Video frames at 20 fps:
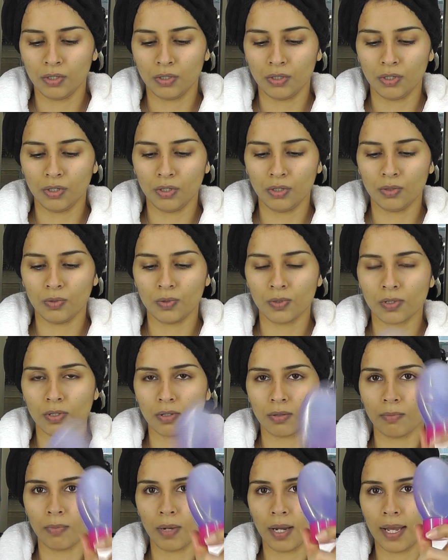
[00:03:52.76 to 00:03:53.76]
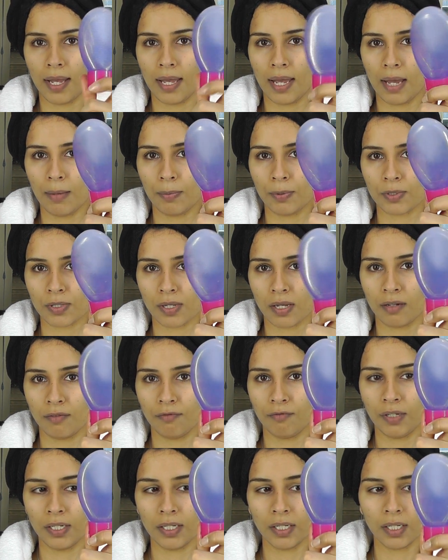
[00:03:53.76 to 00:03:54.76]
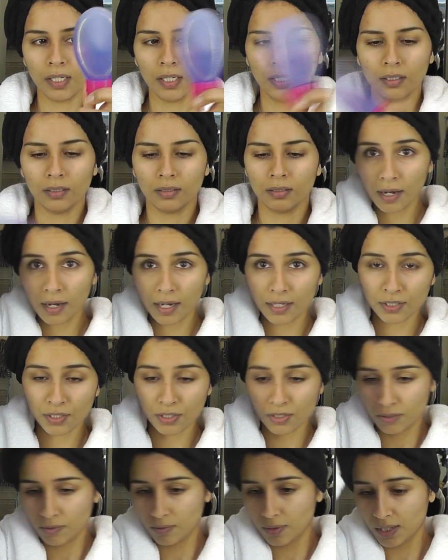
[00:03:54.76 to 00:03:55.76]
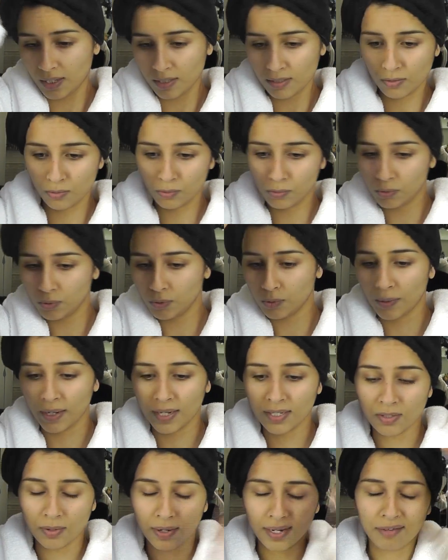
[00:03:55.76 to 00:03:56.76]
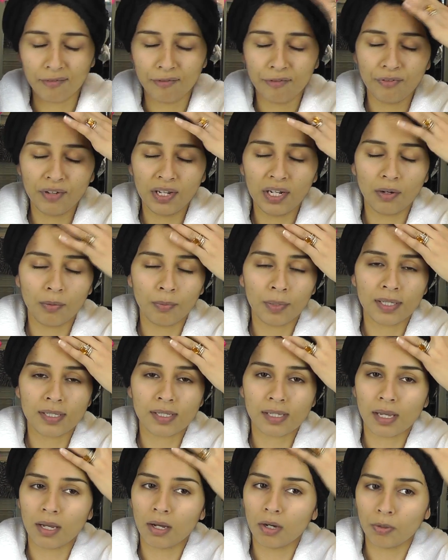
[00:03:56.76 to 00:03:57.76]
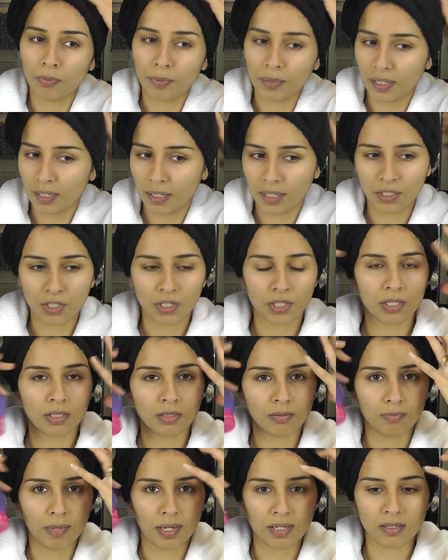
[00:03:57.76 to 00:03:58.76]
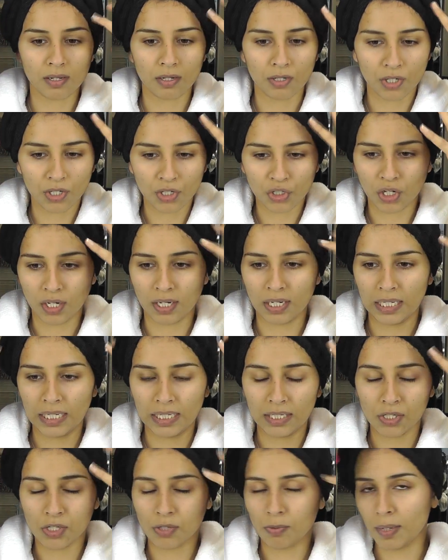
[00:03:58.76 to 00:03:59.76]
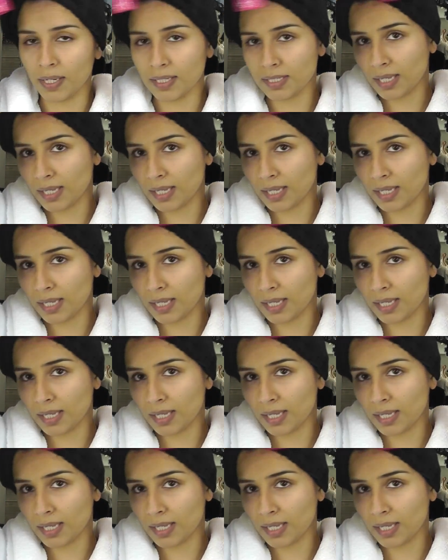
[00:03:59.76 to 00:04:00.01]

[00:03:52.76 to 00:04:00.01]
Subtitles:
use my apple cider vinegar. I just do this all the way so I can feel it on my scalp, and I just massage it gently into my